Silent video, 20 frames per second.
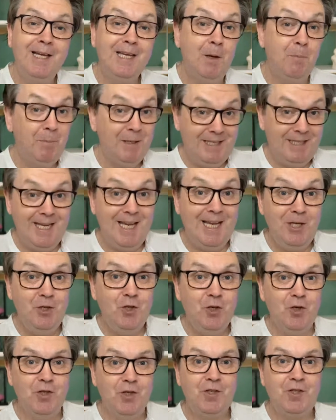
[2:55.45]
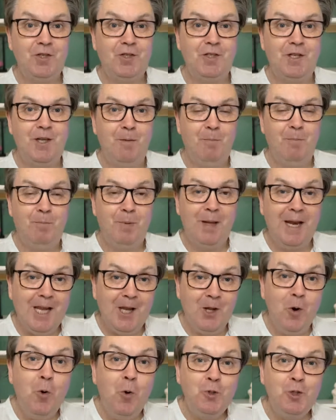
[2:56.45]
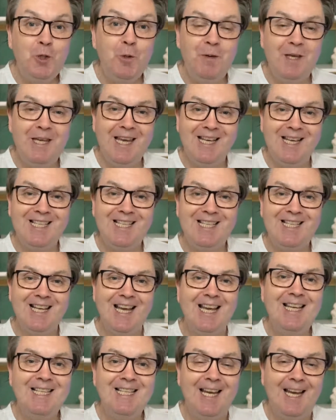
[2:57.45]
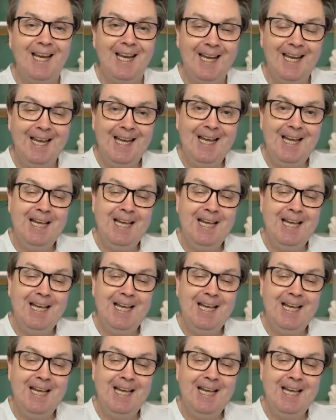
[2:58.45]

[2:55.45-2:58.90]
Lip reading: can be dangerous, but it can also be exciting.